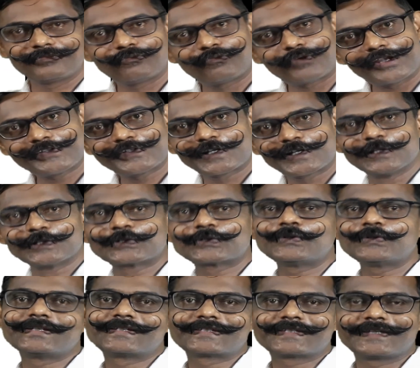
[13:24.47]
Y Z
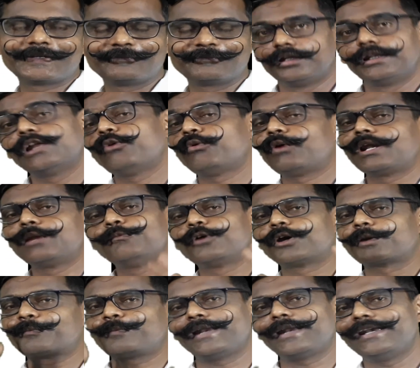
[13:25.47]
also is same. Now one
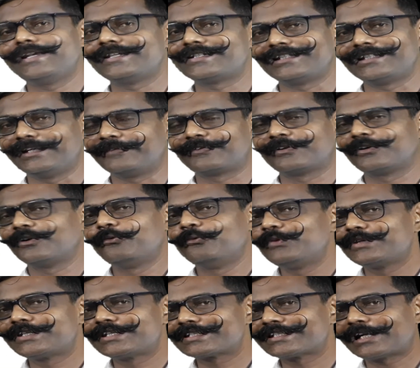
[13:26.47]
more plane is left.
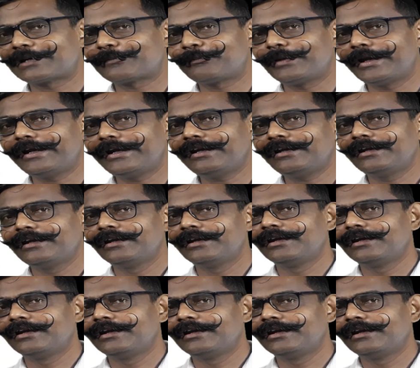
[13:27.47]
Which is that plane?